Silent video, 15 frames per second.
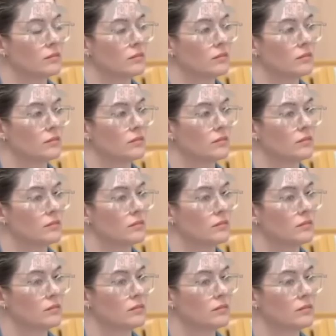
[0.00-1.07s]

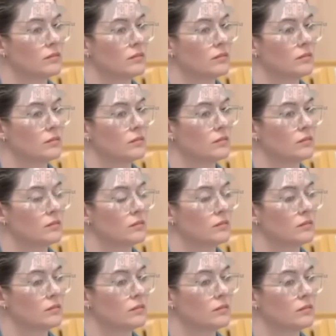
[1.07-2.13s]

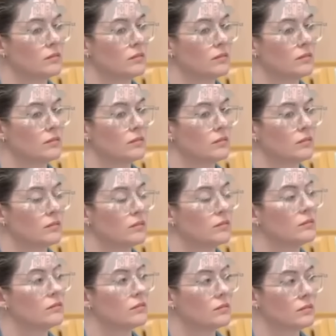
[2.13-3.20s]

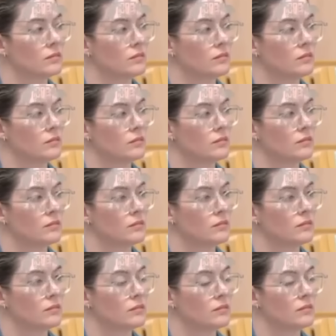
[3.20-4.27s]

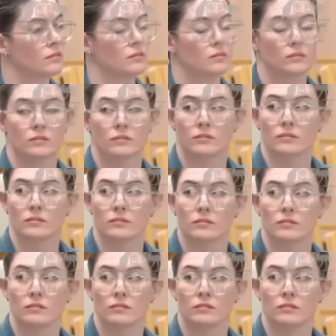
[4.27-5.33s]

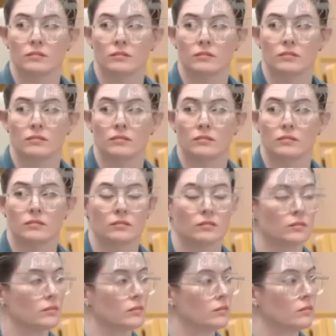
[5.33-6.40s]

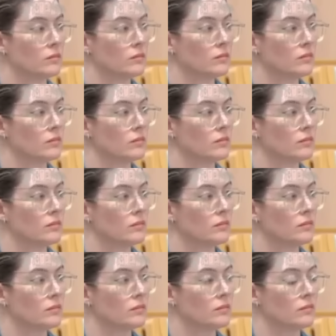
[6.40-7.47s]

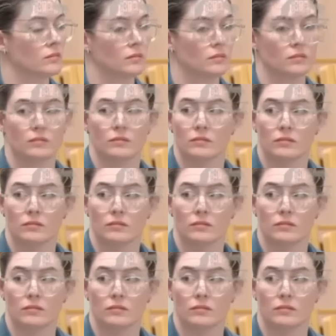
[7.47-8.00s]
The person shown says nothing.